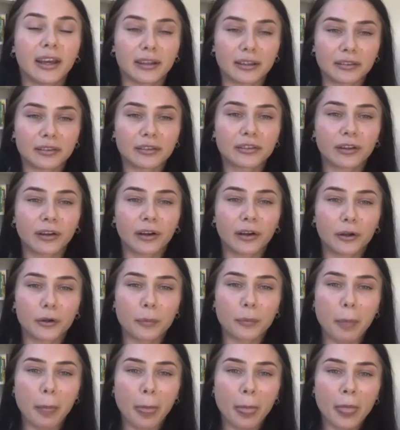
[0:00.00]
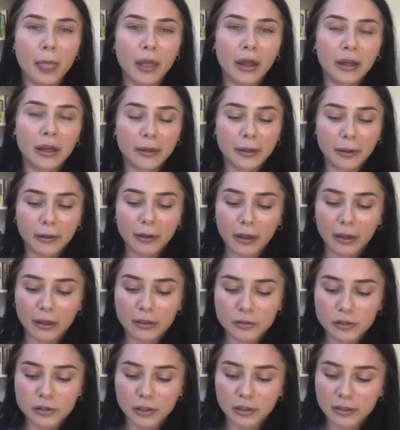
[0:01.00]
So
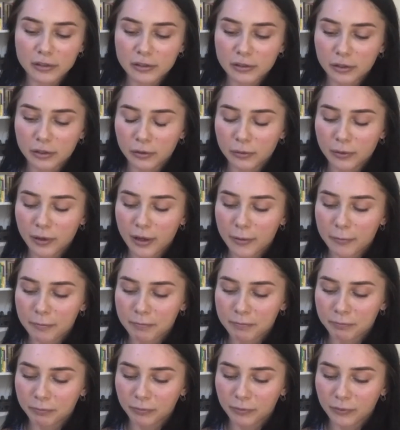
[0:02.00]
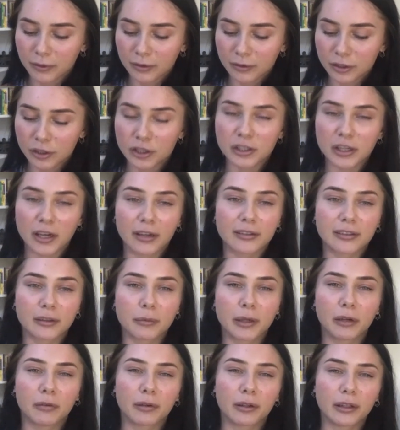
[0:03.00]
just to share
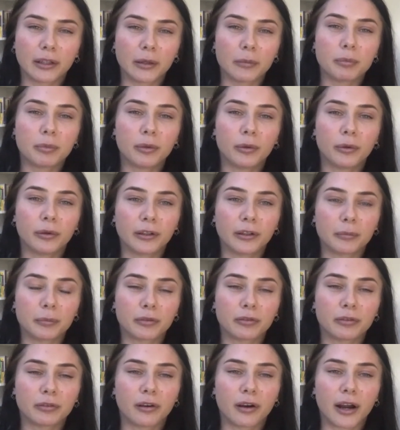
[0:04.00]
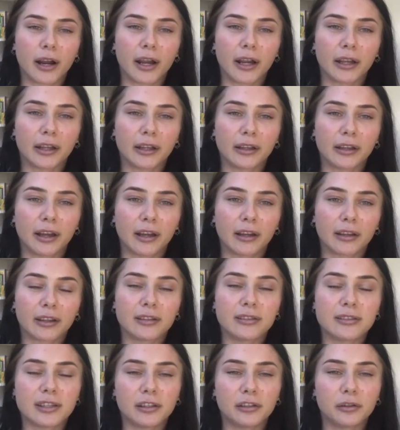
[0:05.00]
something really important before I
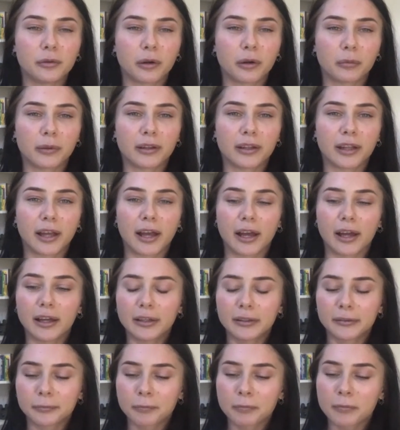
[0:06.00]
continue on with that,